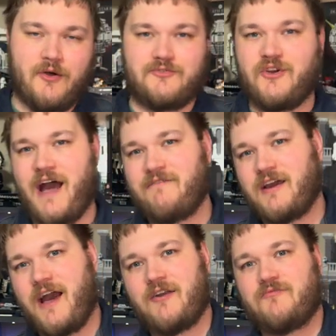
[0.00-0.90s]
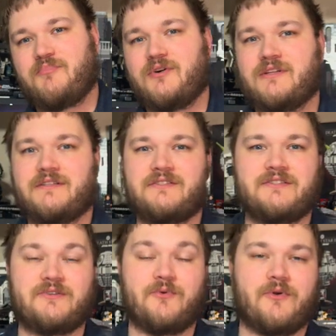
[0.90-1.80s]
diving out of
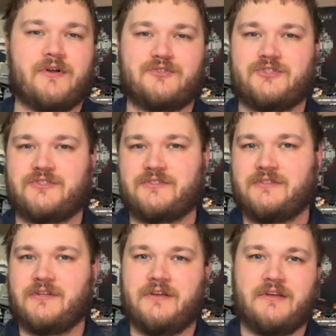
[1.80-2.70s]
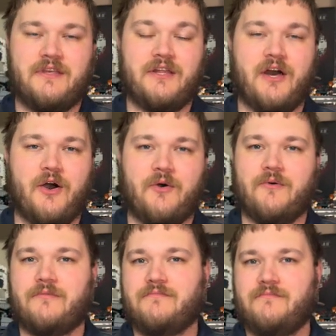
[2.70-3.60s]
bullets or just,
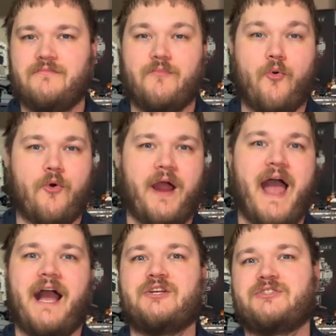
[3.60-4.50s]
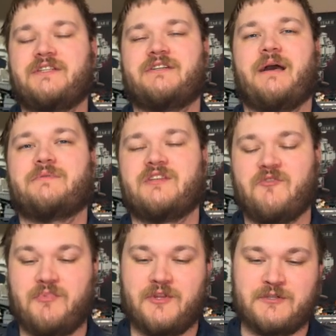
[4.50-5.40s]
more actiony type
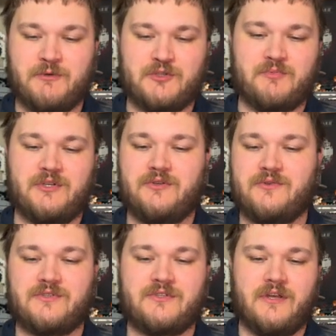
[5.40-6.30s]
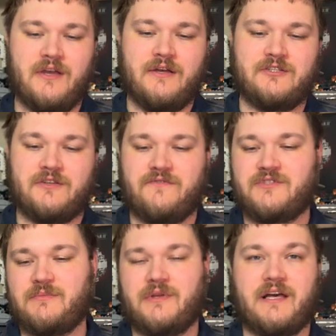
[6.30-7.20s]
stuff. But they're supposed to be used to
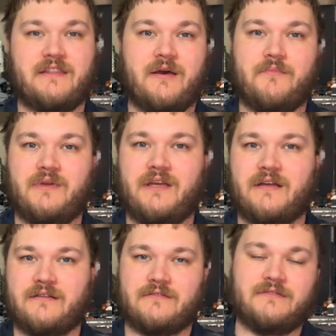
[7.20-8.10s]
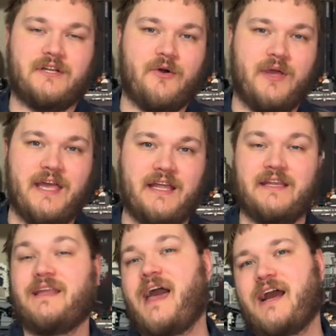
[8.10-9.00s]
simulate them being, hit
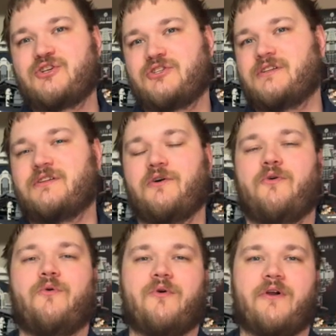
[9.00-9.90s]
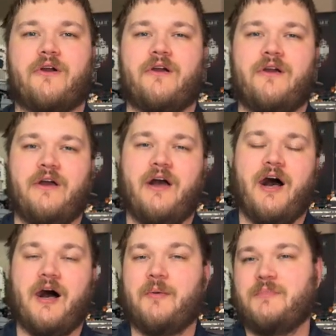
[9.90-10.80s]
in action or,
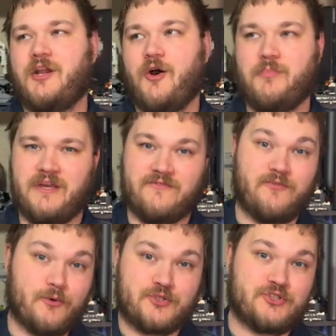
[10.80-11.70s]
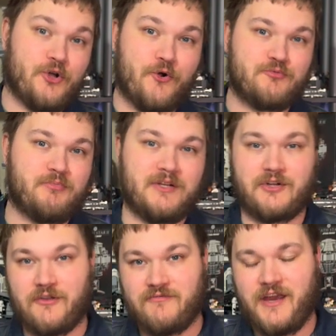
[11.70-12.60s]
being force choked by
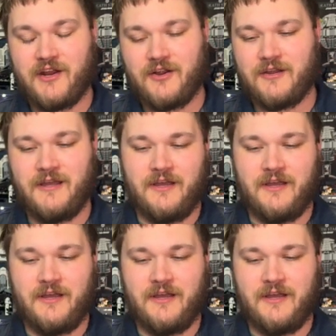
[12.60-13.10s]
Darth Vader.